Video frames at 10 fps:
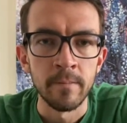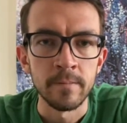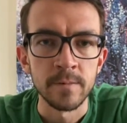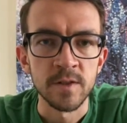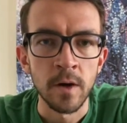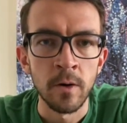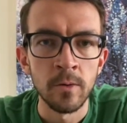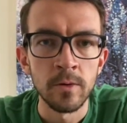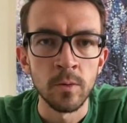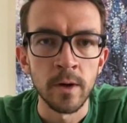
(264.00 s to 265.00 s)

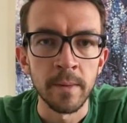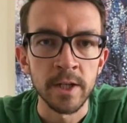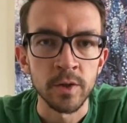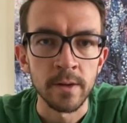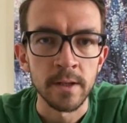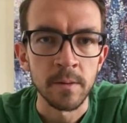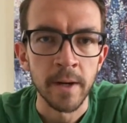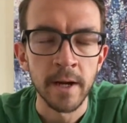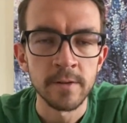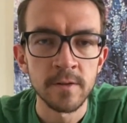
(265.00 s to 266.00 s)
So you want to make sure that the
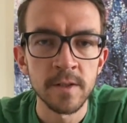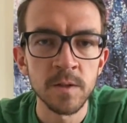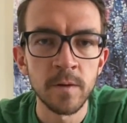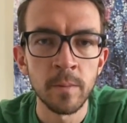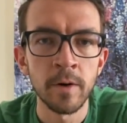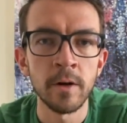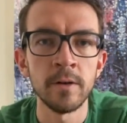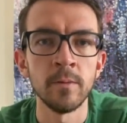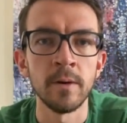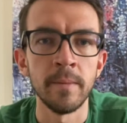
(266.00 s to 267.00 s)
pairs are 6 feet apart, and
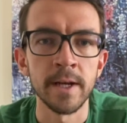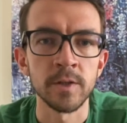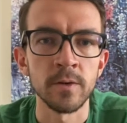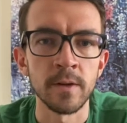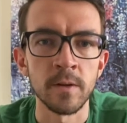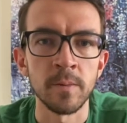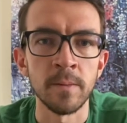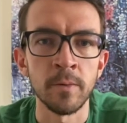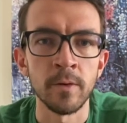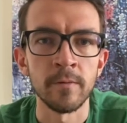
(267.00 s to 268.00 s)
you want to make sure that the
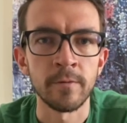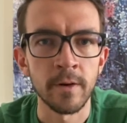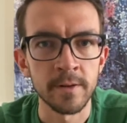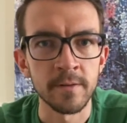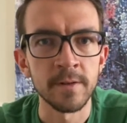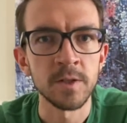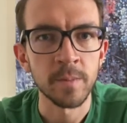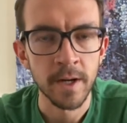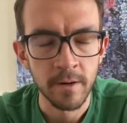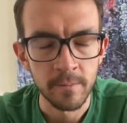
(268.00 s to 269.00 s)
people in front of each
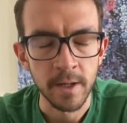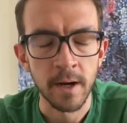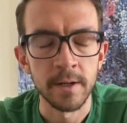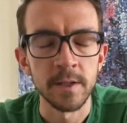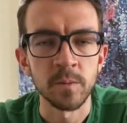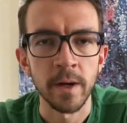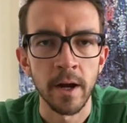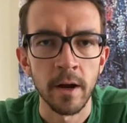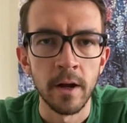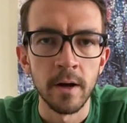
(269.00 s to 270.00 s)
pair and behind each
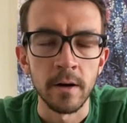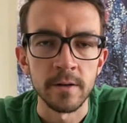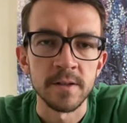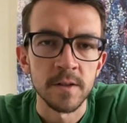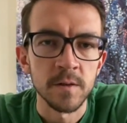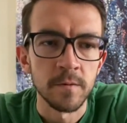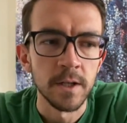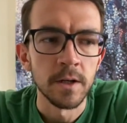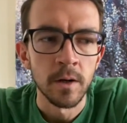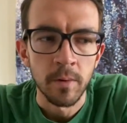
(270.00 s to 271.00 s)
pair are 6
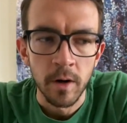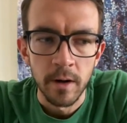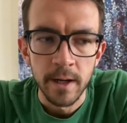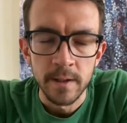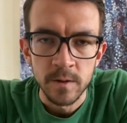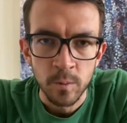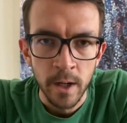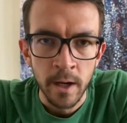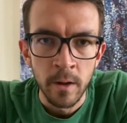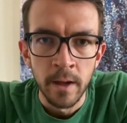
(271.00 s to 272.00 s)
feet apart as
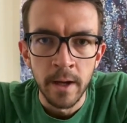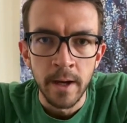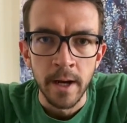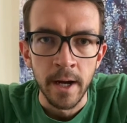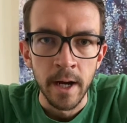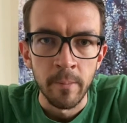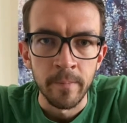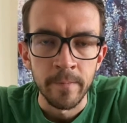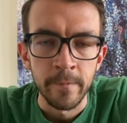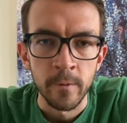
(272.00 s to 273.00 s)
well.
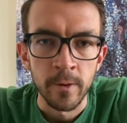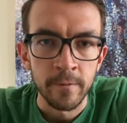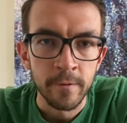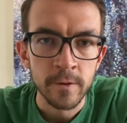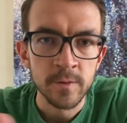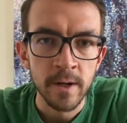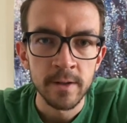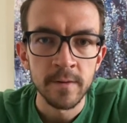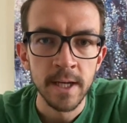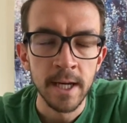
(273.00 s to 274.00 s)
For the first round
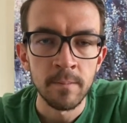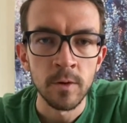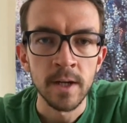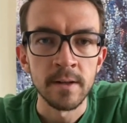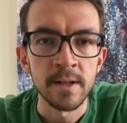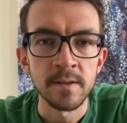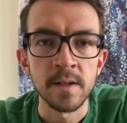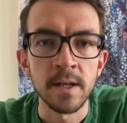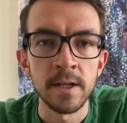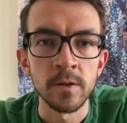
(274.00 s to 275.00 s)
of the game, you can
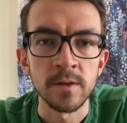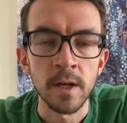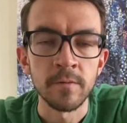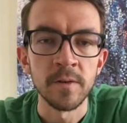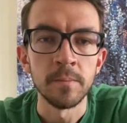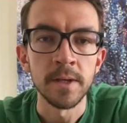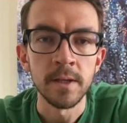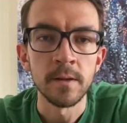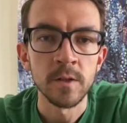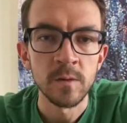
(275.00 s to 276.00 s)
designate yourself to be
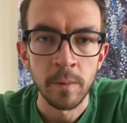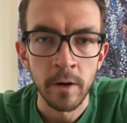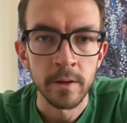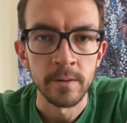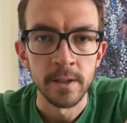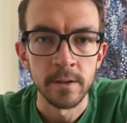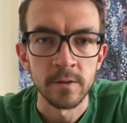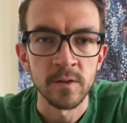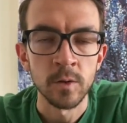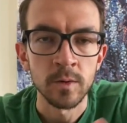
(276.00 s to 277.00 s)
the Spark leader.
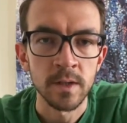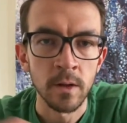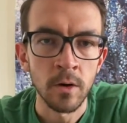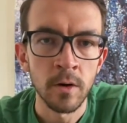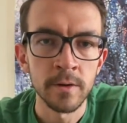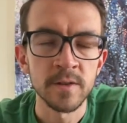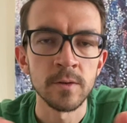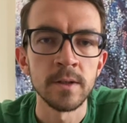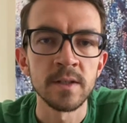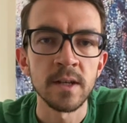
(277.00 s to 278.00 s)
So you will tell all the
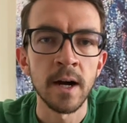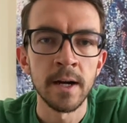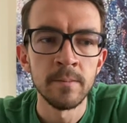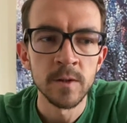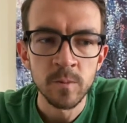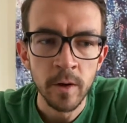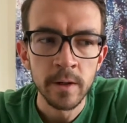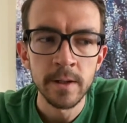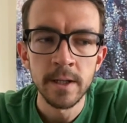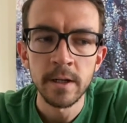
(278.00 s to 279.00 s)
students, I am the
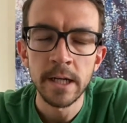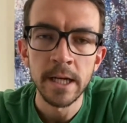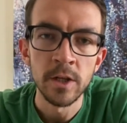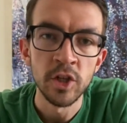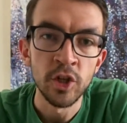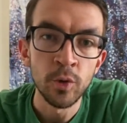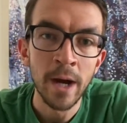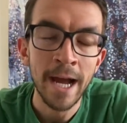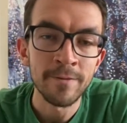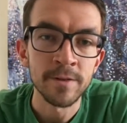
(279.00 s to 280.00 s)
Spark leader, and you
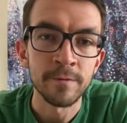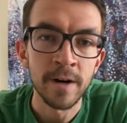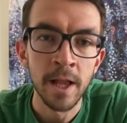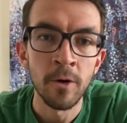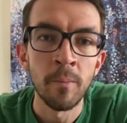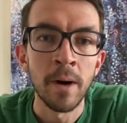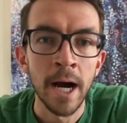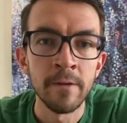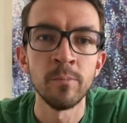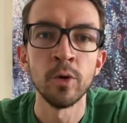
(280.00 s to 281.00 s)
have to follow
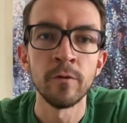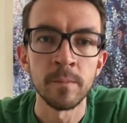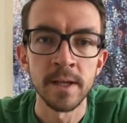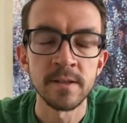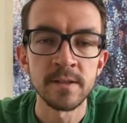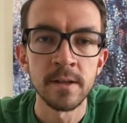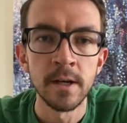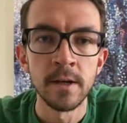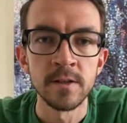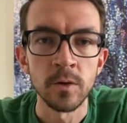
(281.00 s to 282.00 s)
my movements.
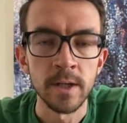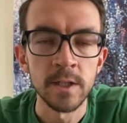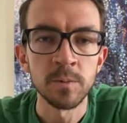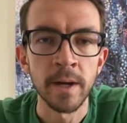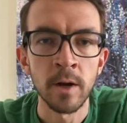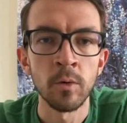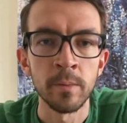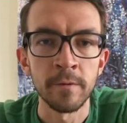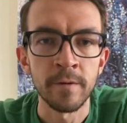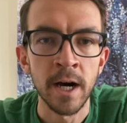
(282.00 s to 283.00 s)
So each pair will
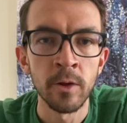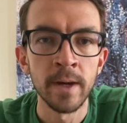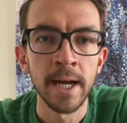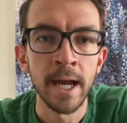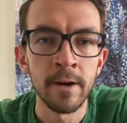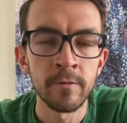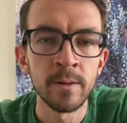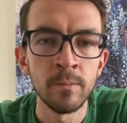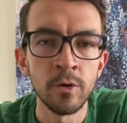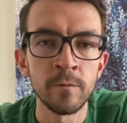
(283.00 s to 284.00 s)
be following every
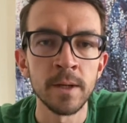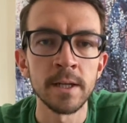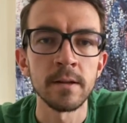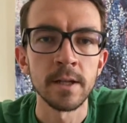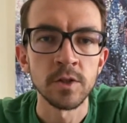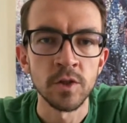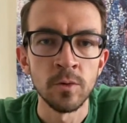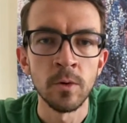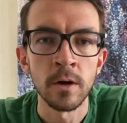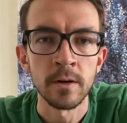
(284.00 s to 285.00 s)
movement that
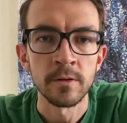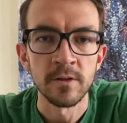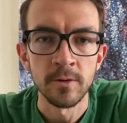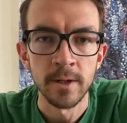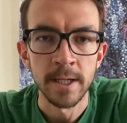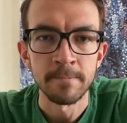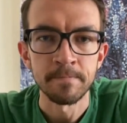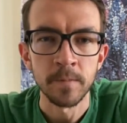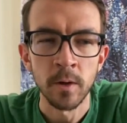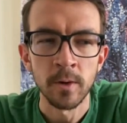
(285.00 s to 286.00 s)
you are doing,
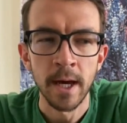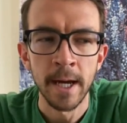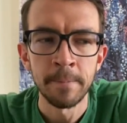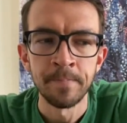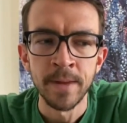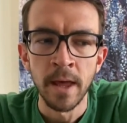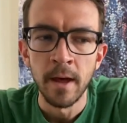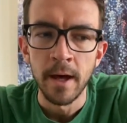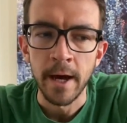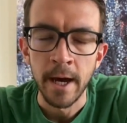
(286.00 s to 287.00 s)
okay?
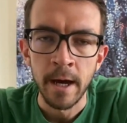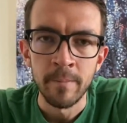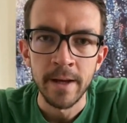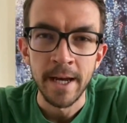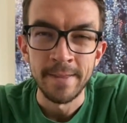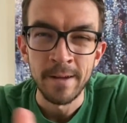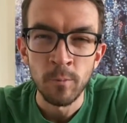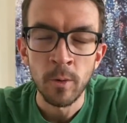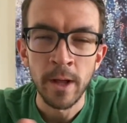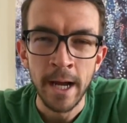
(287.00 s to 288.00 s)
And then
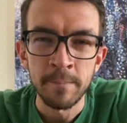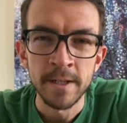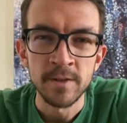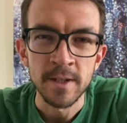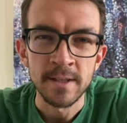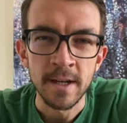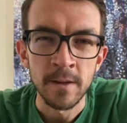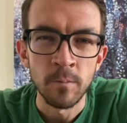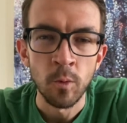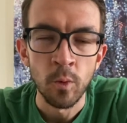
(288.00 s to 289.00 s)
what will happen is you can tell
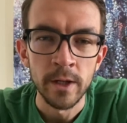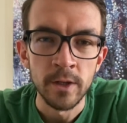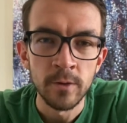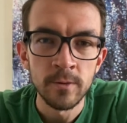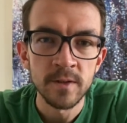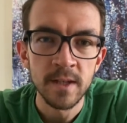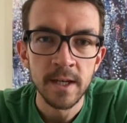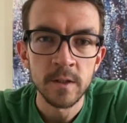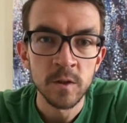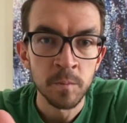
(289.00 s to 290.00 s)
them when you
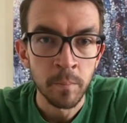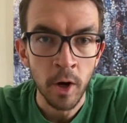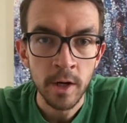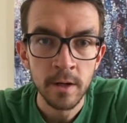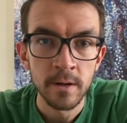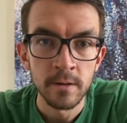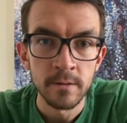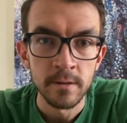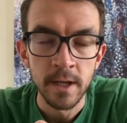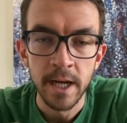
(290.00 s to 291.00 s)
say Spark,
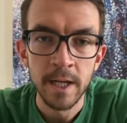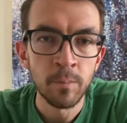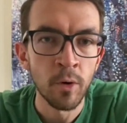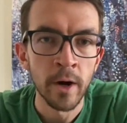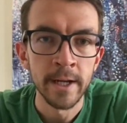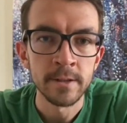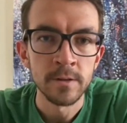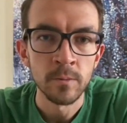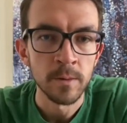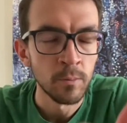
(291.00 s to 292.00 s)
at any point,
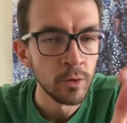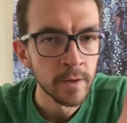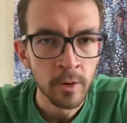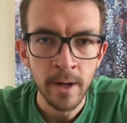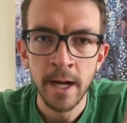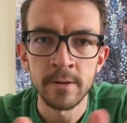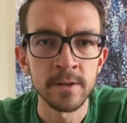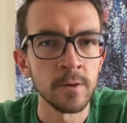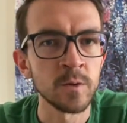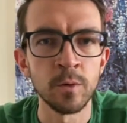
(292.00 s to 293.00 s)
you'll be moving around,
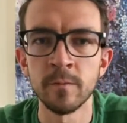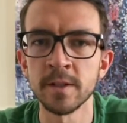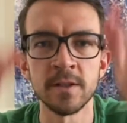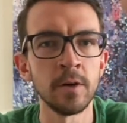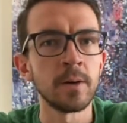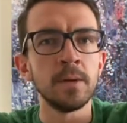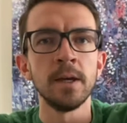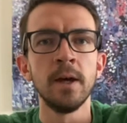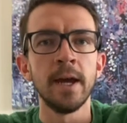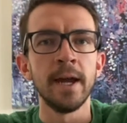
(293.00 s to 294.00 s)
and those movements, can
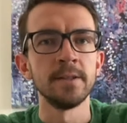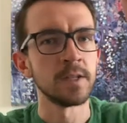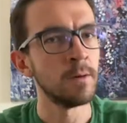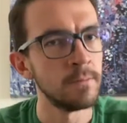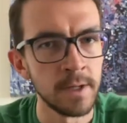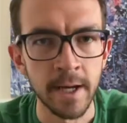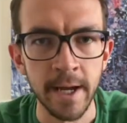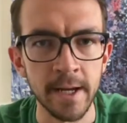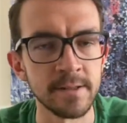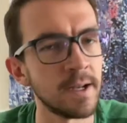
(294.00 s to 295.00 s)
be hands up,
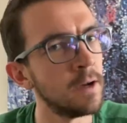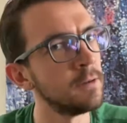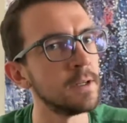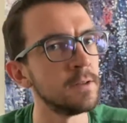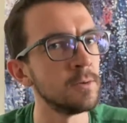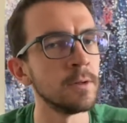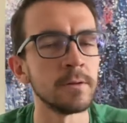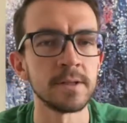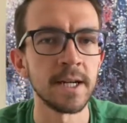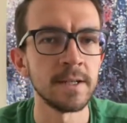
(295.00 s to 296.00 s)
hands down. You can do a
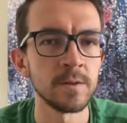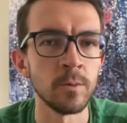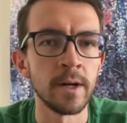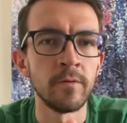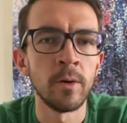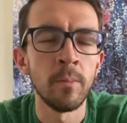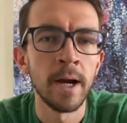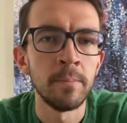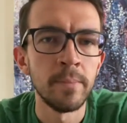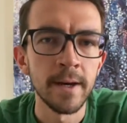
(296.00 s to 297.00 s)
little dance, whatever it
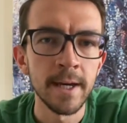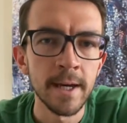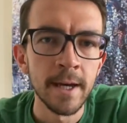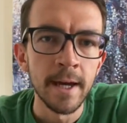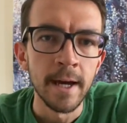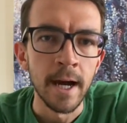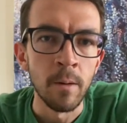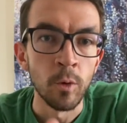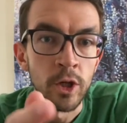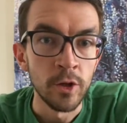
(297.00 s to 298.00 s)
might be.
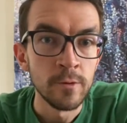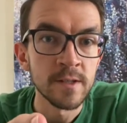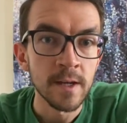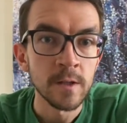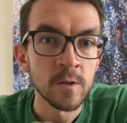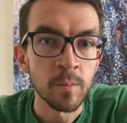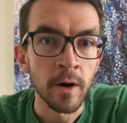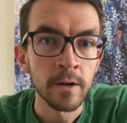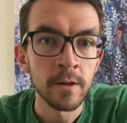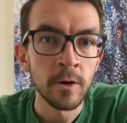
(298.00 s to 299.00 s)
When you say
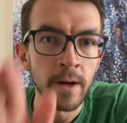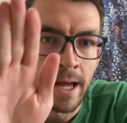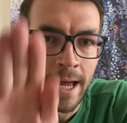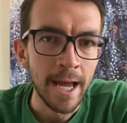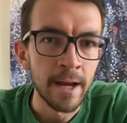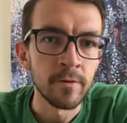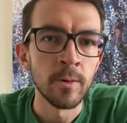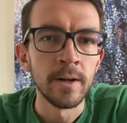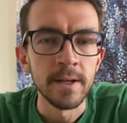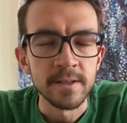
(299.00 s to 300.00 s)
Spark, though,
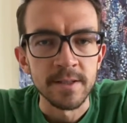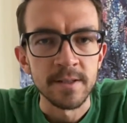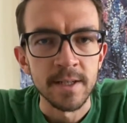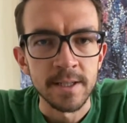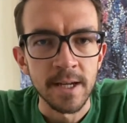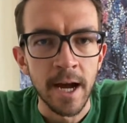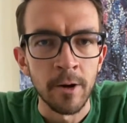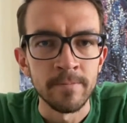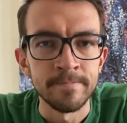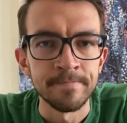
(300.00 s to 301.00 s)
everyone needs to sit
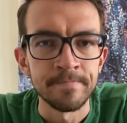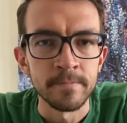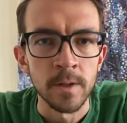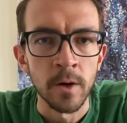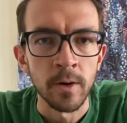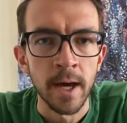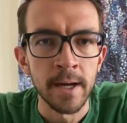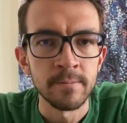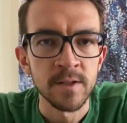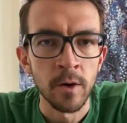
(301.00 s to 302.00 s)
down.
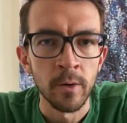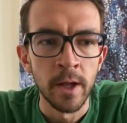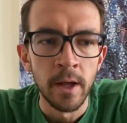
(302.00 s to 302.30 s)
Okay, so